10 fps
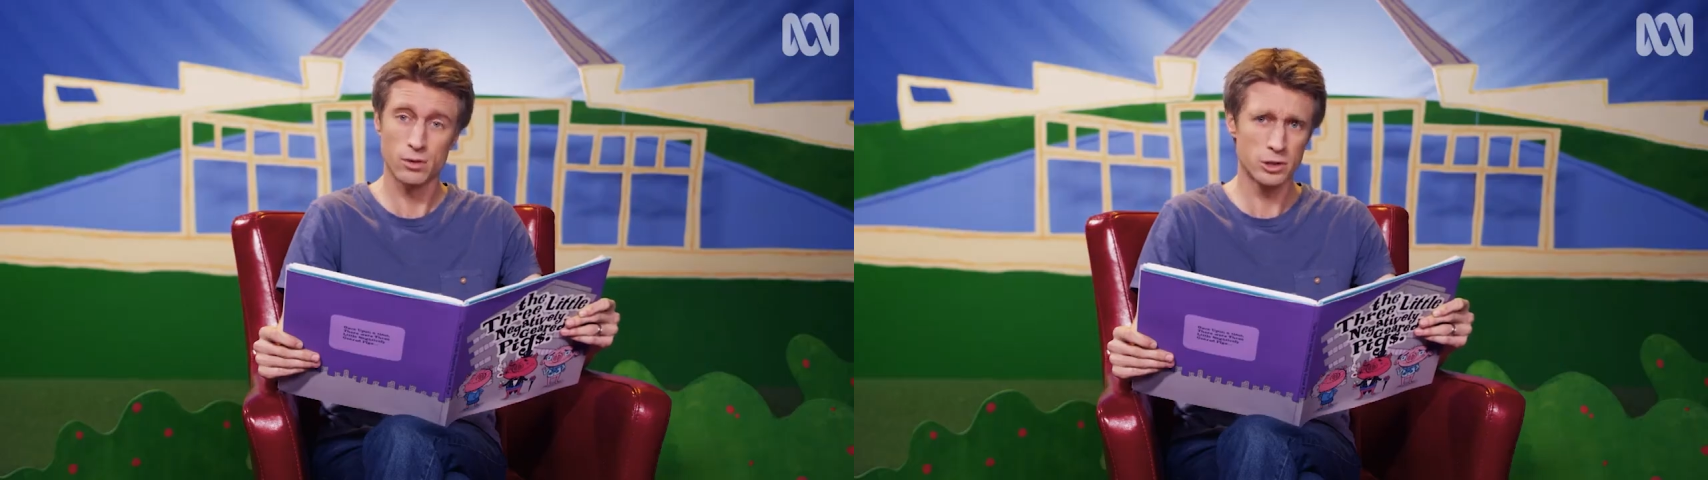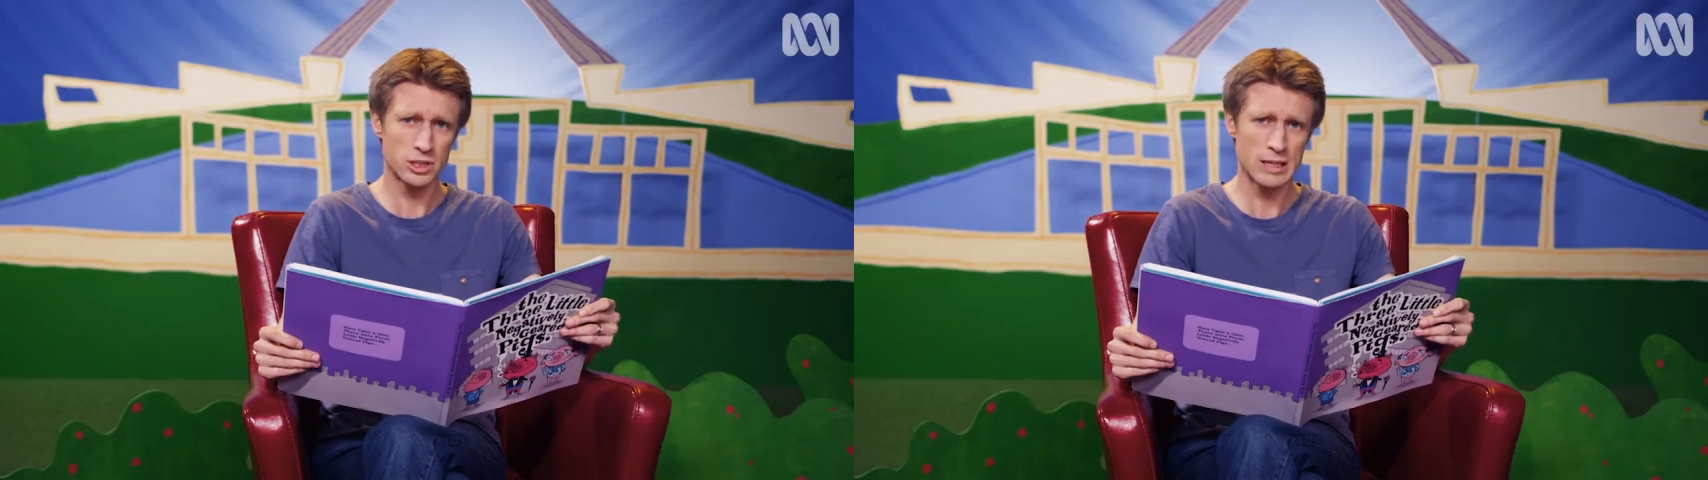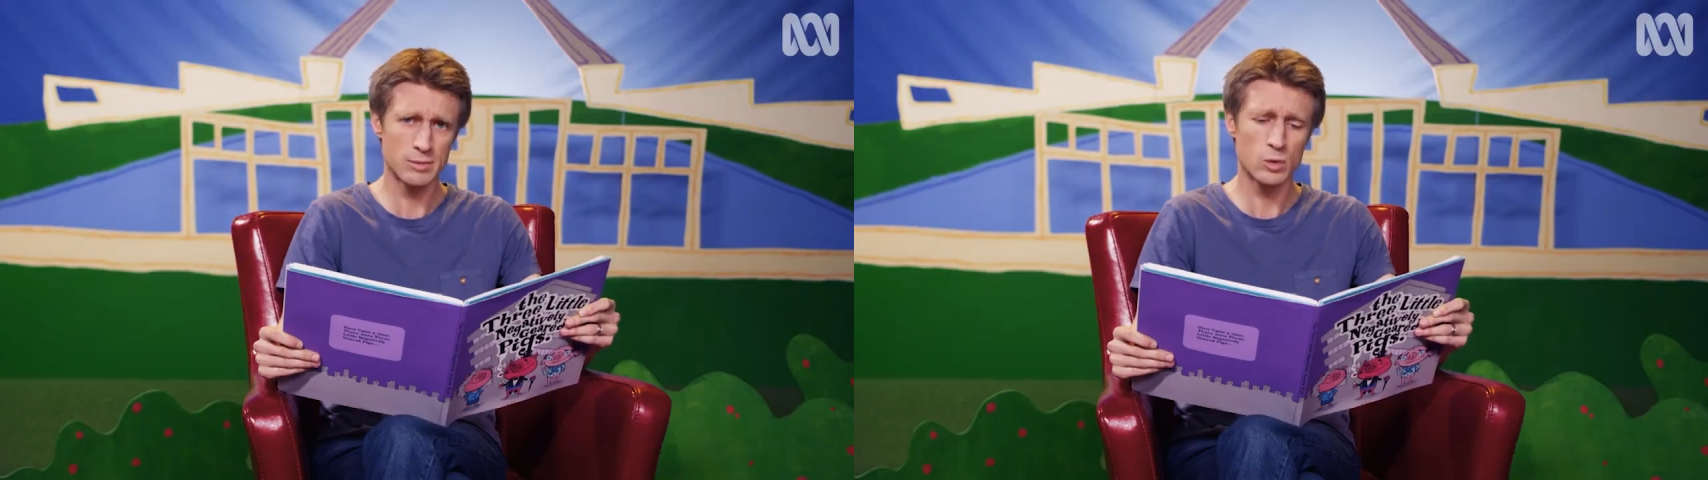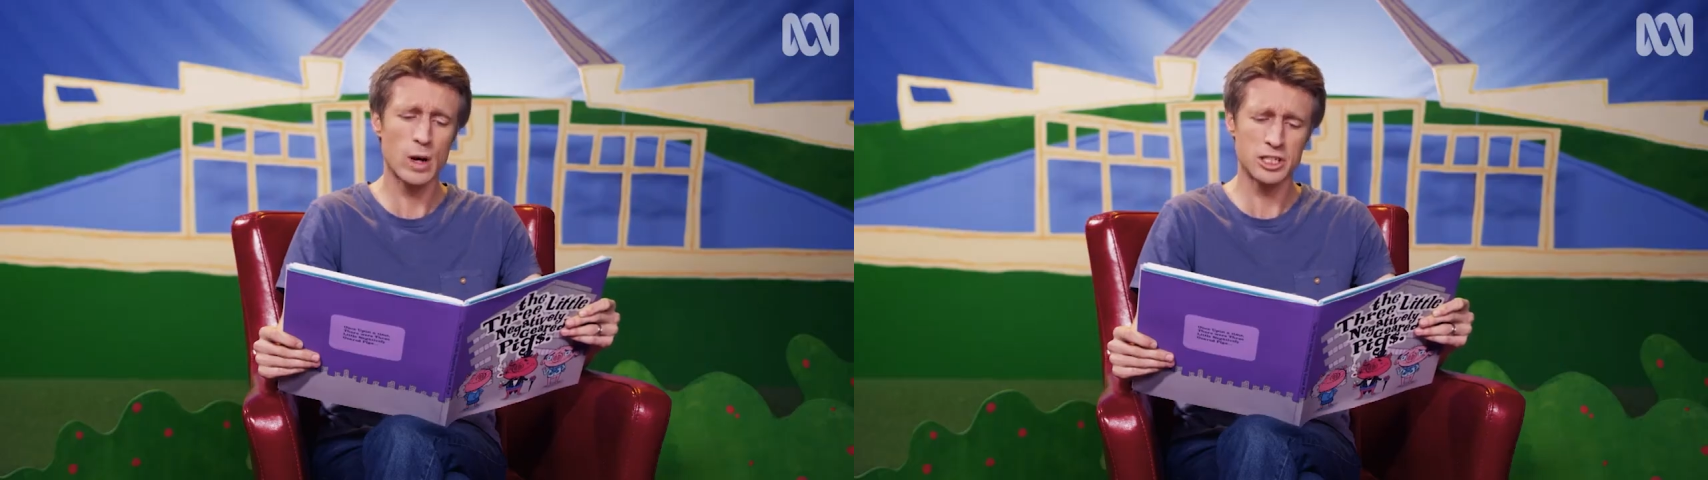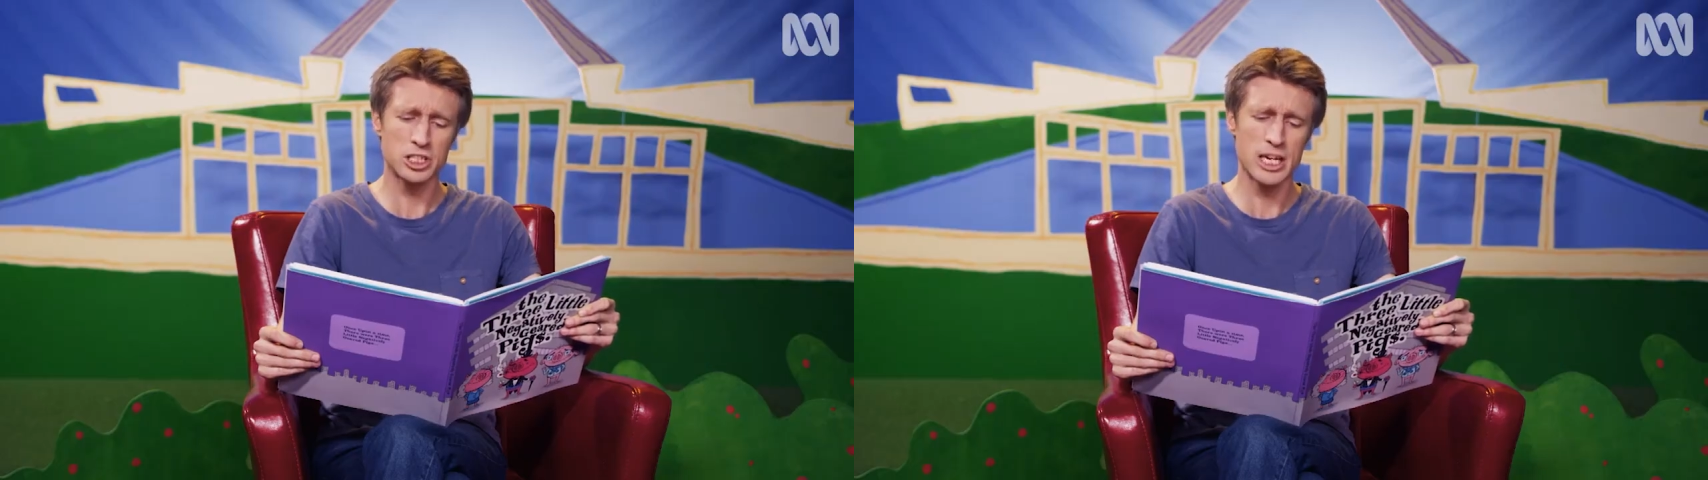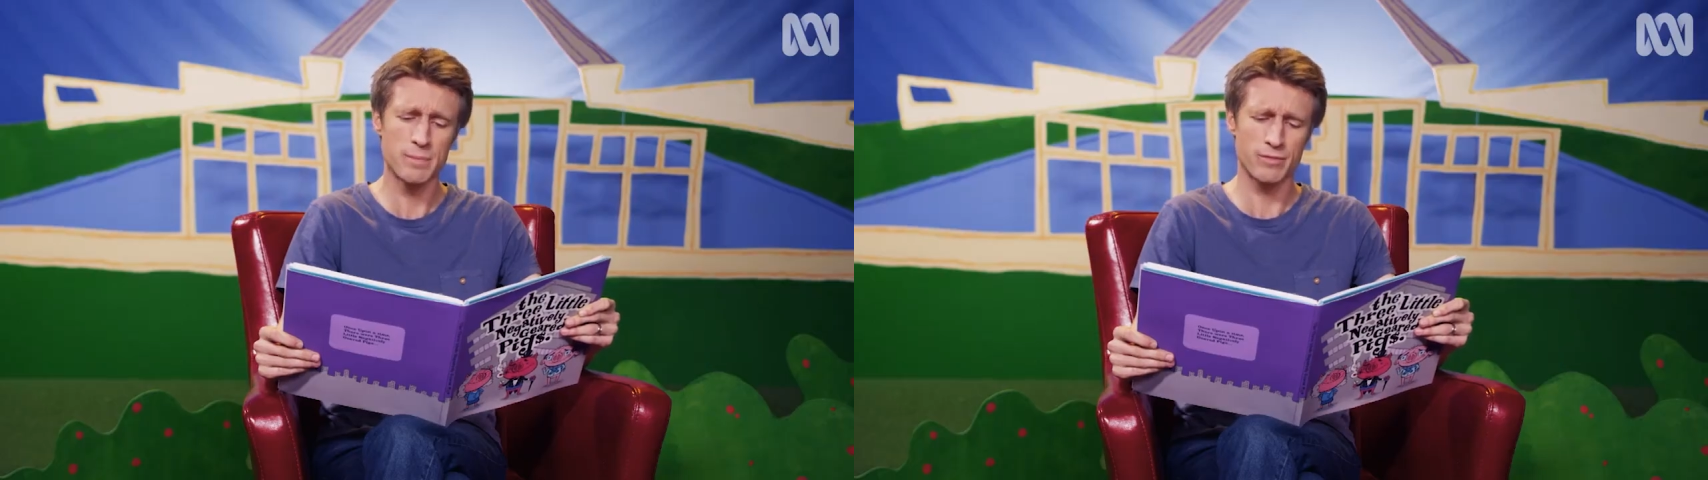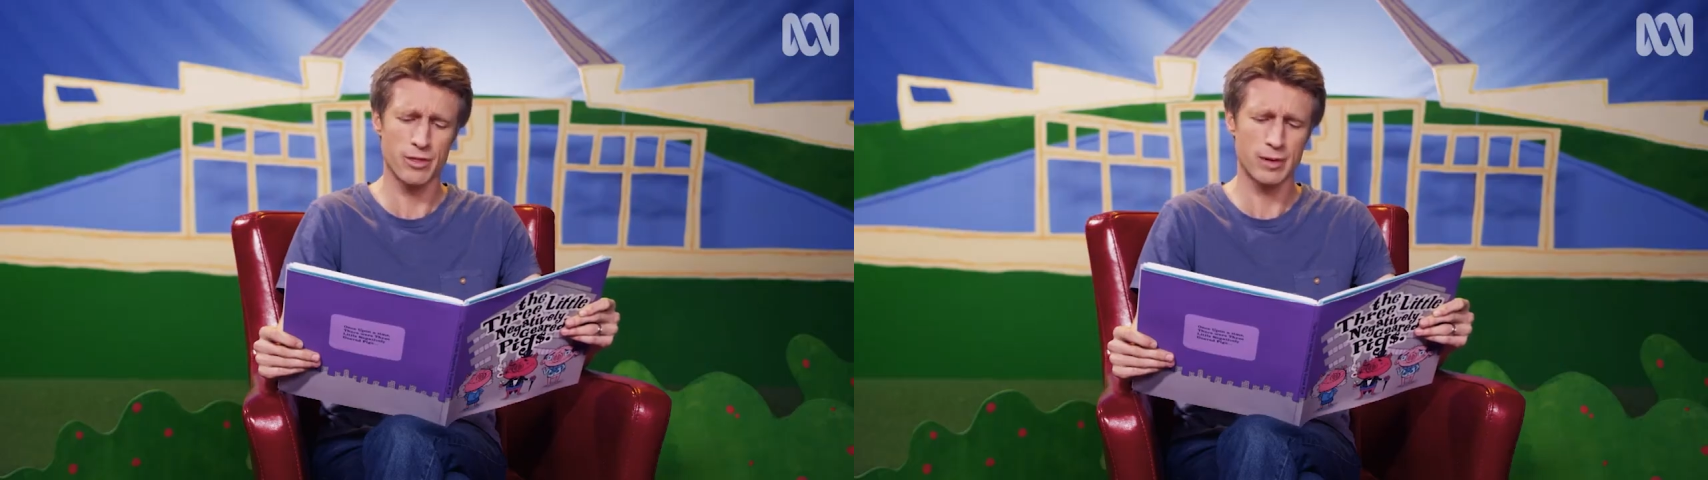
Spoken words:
which seems quite cheap for